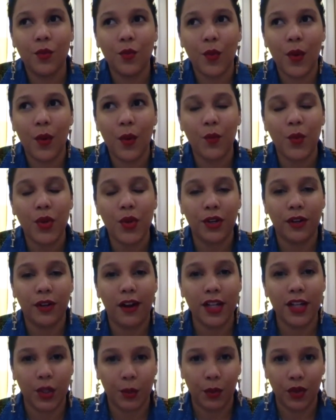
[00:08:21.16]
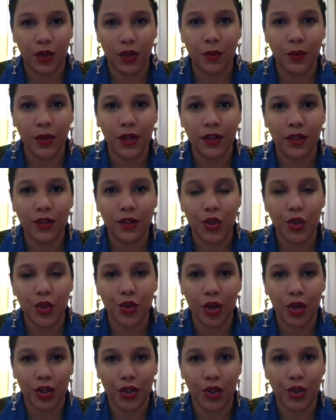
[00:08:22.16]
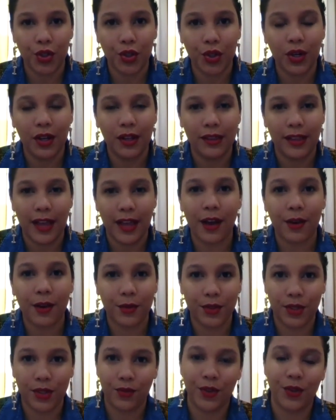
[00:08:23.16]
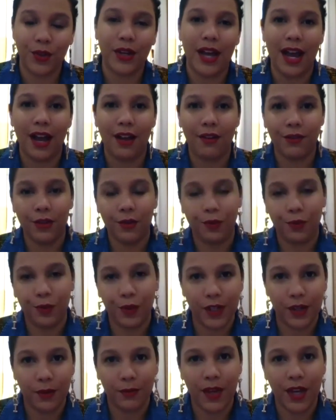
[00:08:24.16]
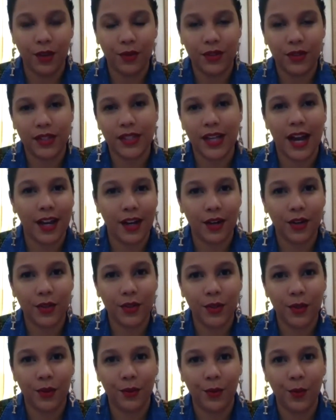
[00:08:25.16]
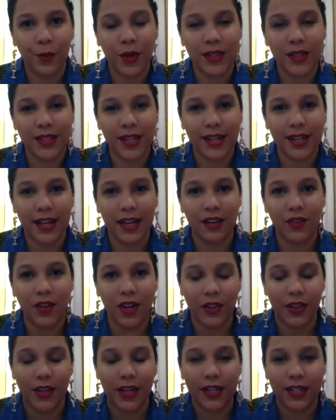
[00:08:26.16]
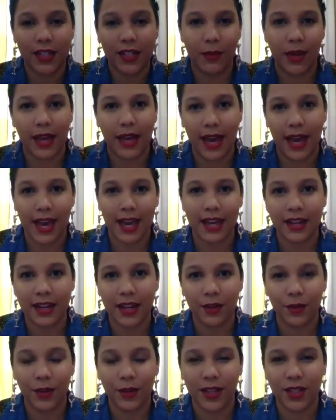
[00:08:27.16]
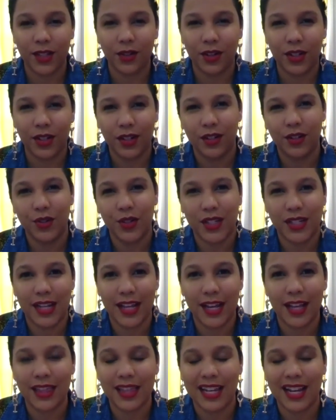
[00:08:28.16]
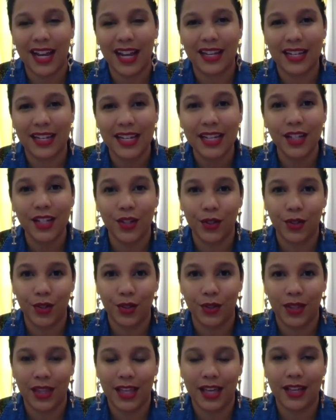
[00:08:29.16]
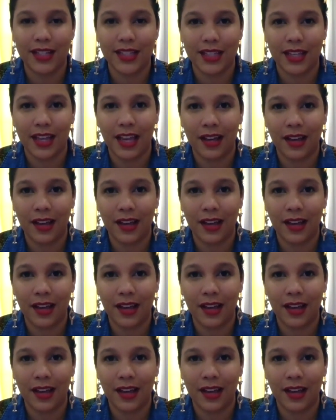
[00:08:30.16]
when you're an entrepreneur, structure allows for you to have the freedom that you desire. So once I kind of got that into my head, I started to understand that I need to do things like